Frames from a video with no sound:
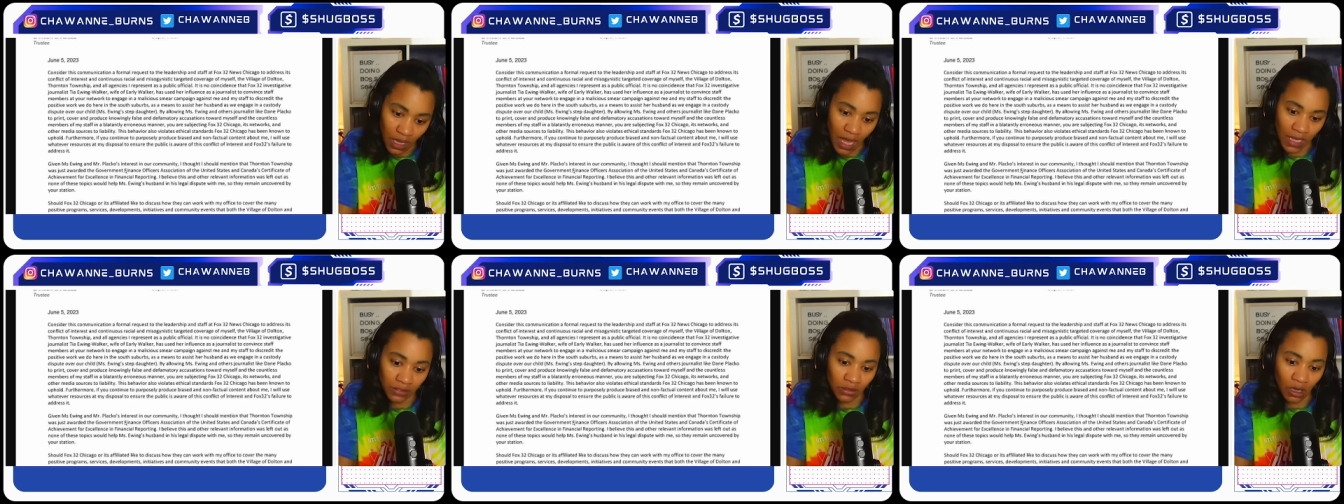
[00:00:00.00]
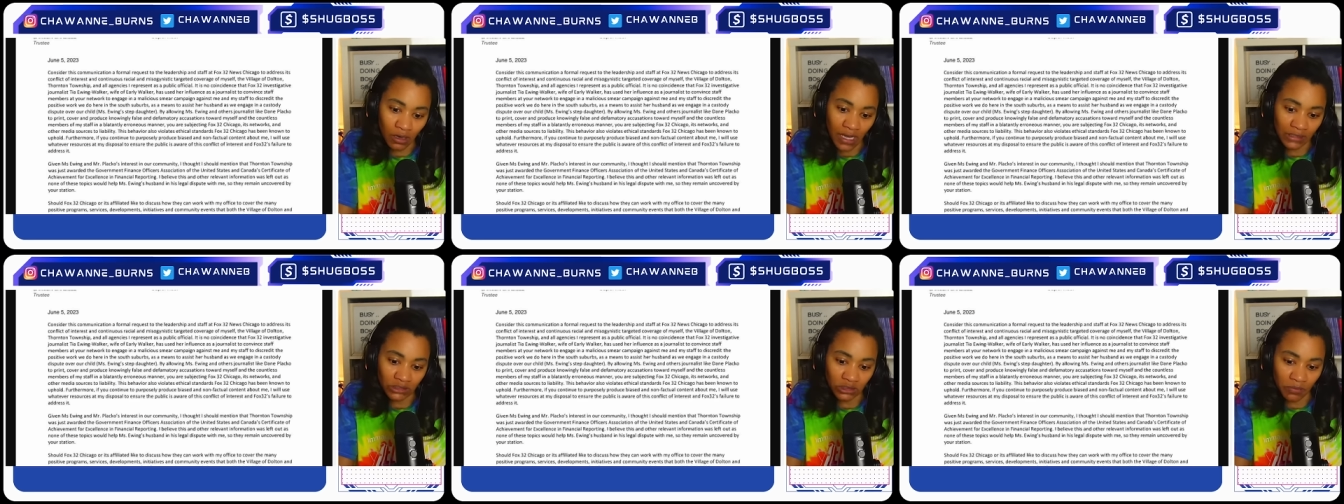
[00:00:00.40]
I thought
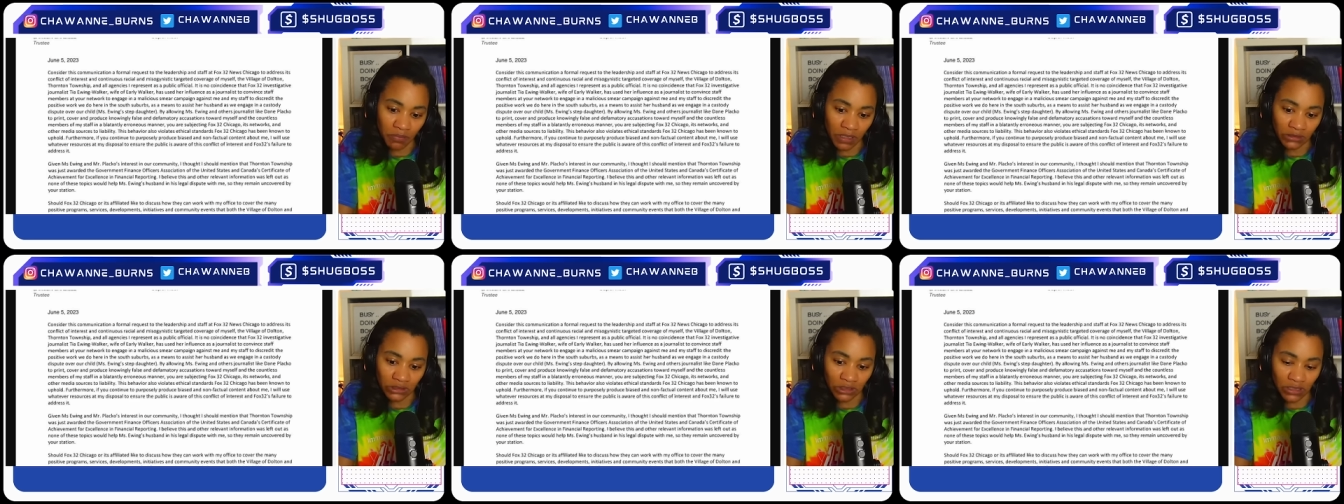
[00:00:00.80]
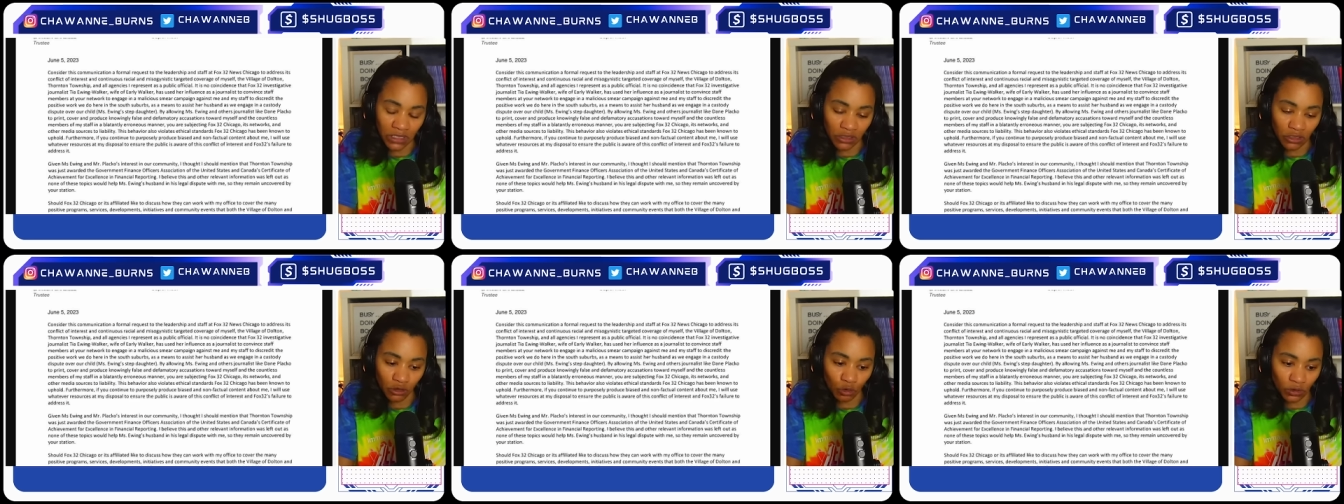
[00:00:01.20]
I should mention
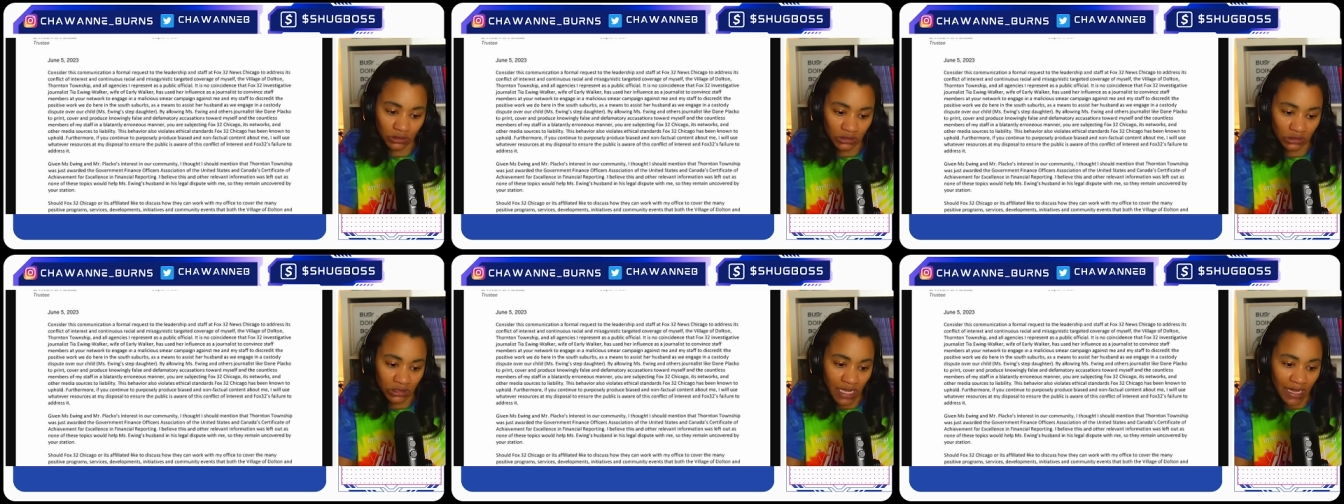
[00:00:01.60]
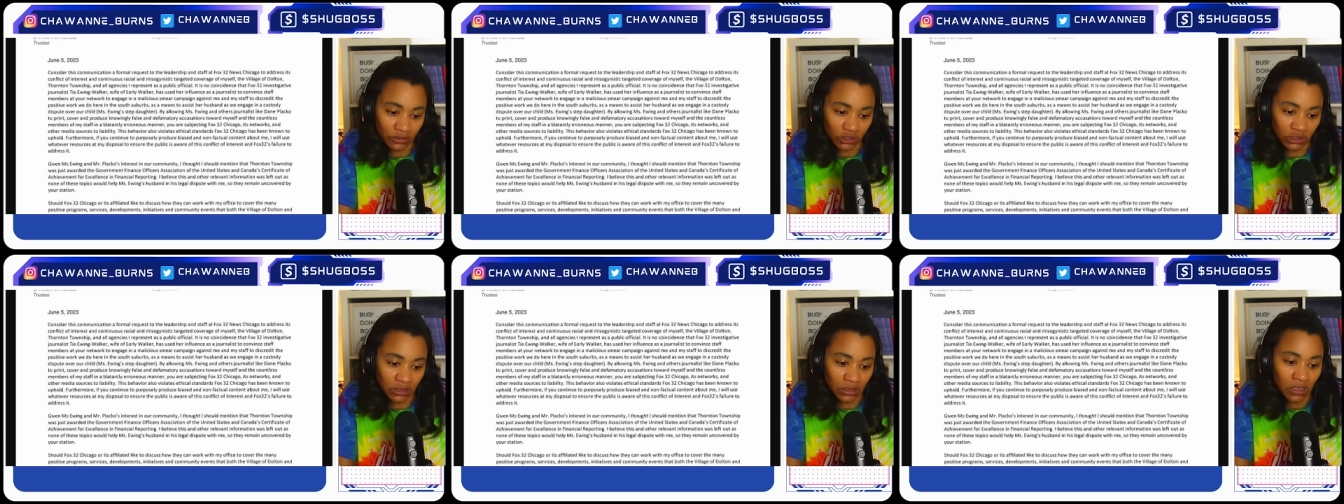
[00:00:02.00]
that the Thornton
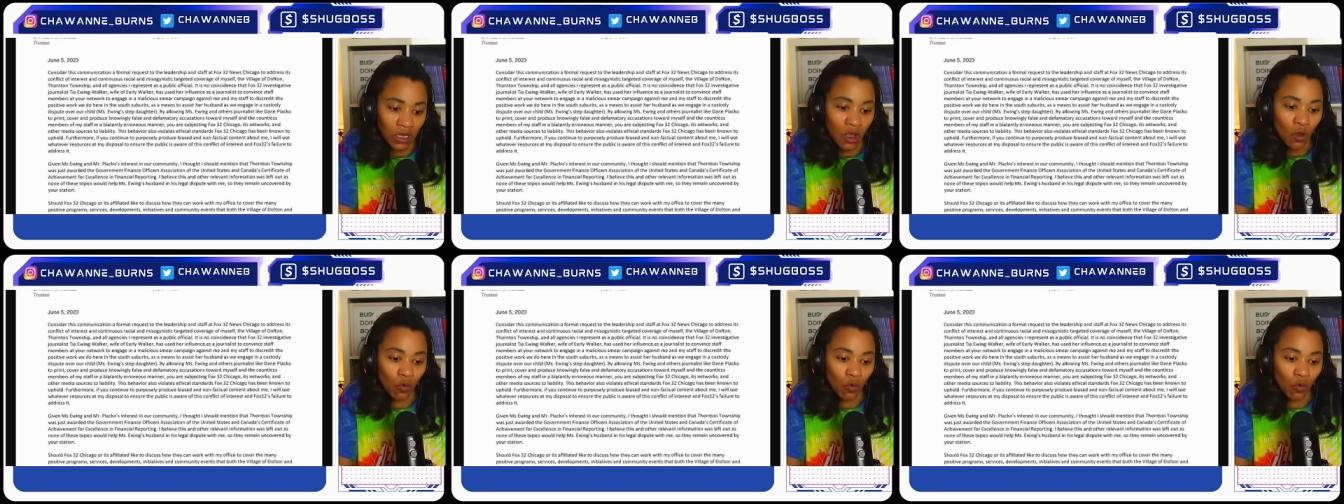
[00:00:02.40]
Township